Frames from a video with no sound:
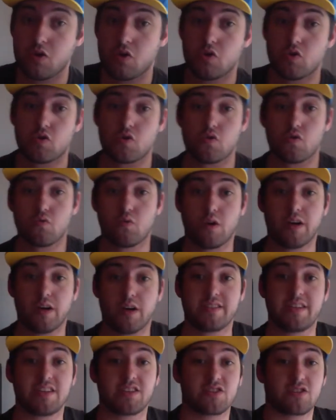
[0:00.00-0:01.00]
who
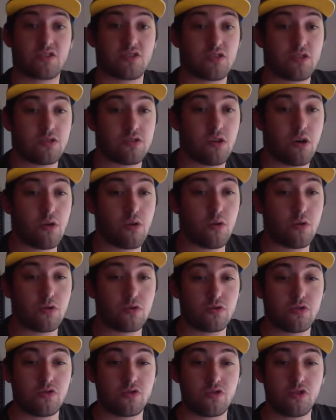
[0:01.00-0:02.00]
was as
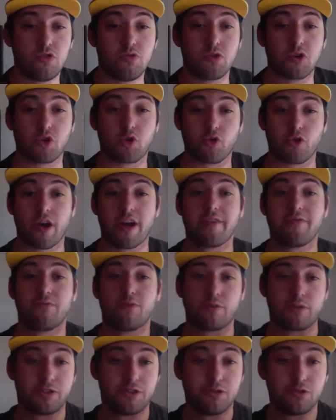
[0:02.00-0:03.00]
close to a Grey
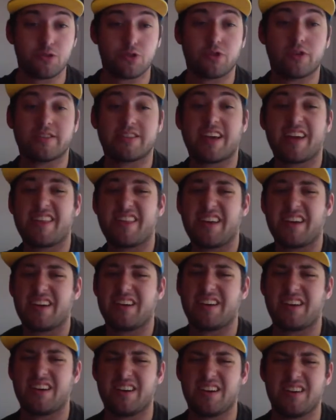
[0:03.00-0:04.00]
Force user as I
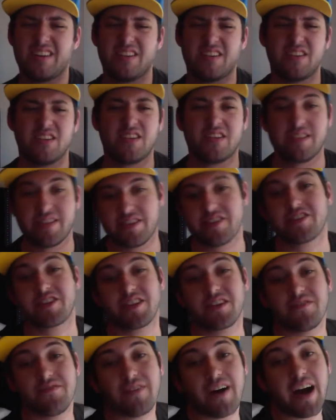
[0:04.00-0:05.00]
think you're
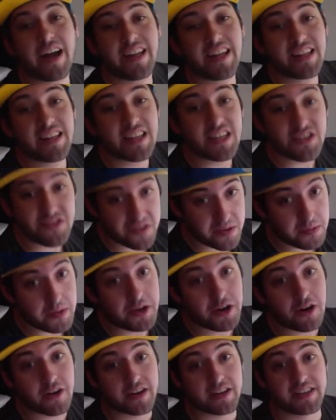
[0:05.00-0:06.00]
going to find, at least from the
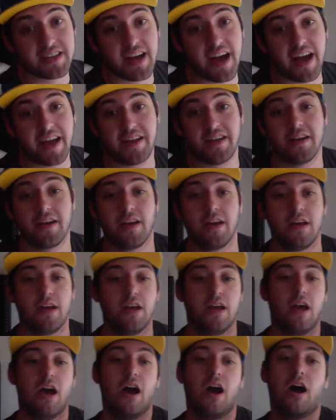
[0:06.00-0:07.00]
dark side.
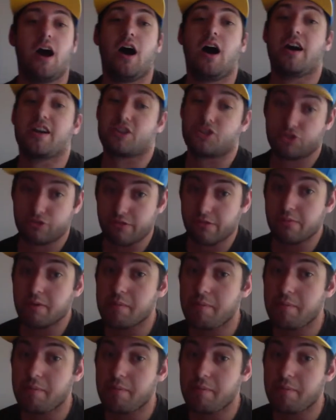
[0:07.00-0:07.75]
Extremely